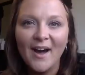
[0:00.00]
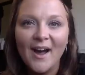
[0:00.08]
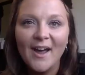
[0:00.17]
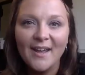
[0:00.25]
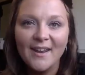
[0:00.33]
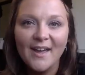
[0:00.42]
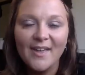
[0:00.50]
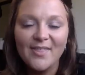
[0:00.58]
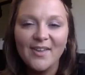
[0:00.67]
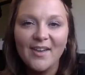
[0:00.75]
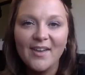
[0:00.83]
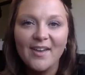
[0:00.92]
I
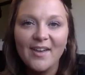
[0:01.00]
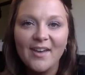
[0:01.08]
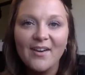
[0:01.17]
think.